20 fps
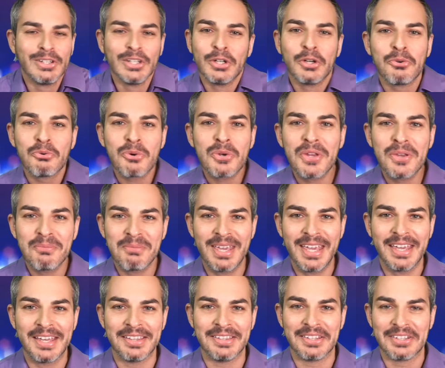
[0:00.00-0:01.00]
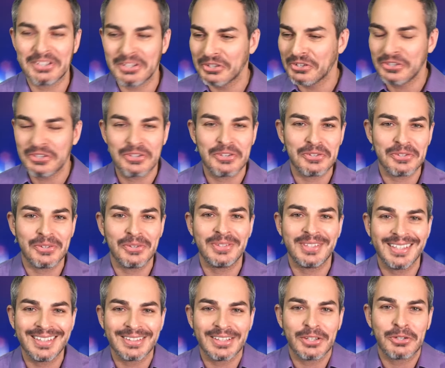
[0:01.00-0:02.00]
What do you mean?
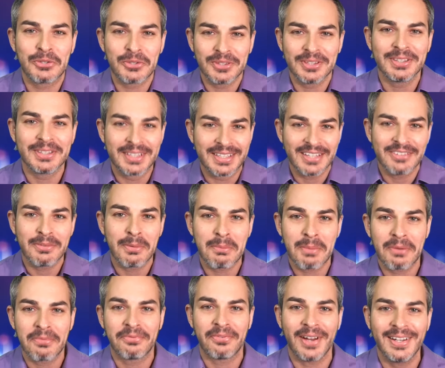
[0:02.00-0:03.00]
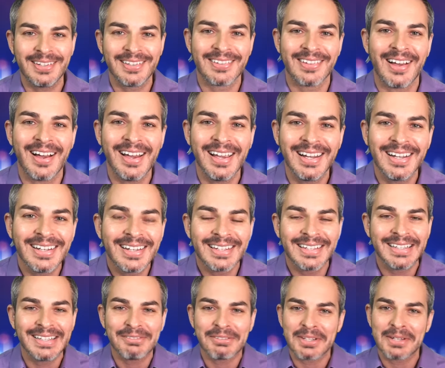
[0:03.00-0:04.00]
You couldn't give him a funny line
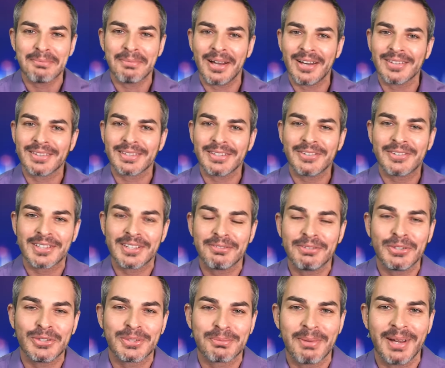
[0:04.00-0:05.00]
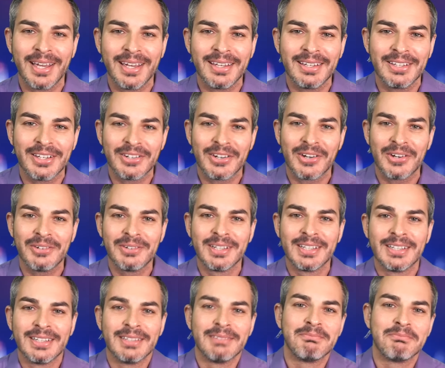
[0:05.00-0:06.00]
even about, you could have used my, you know,
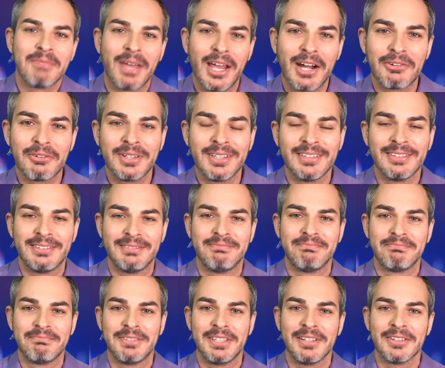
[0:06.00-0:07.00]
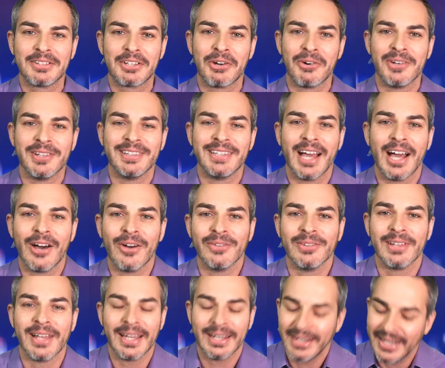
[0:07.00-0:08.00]
heroin deal going
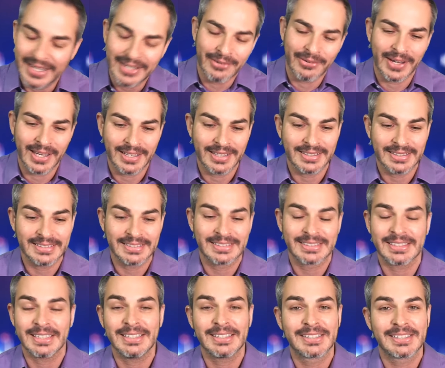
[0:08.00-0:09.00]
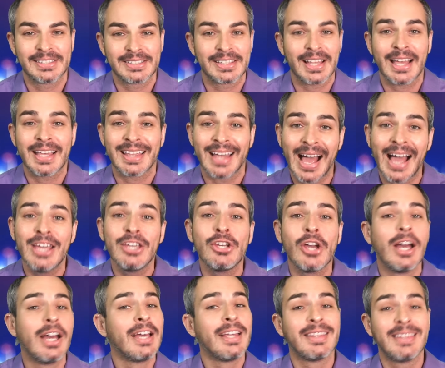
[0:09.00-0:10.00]
down line. Anyway, it's just like
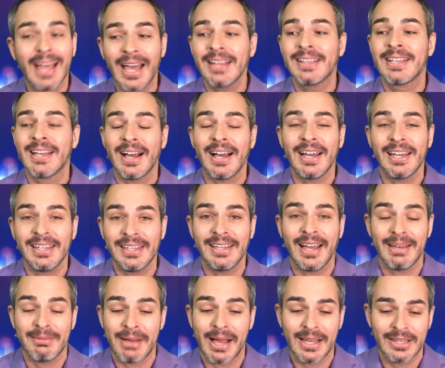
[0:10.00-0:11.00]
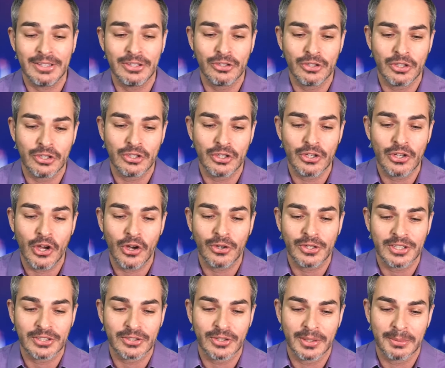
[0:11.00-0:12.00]
that guy, I
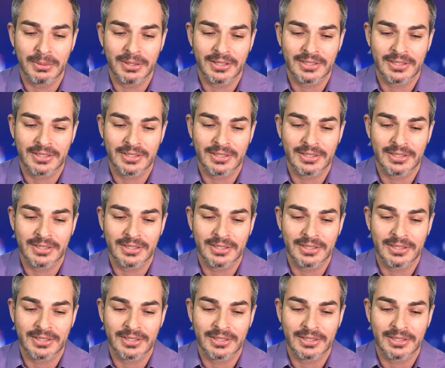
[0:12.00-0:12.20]
he's going to be the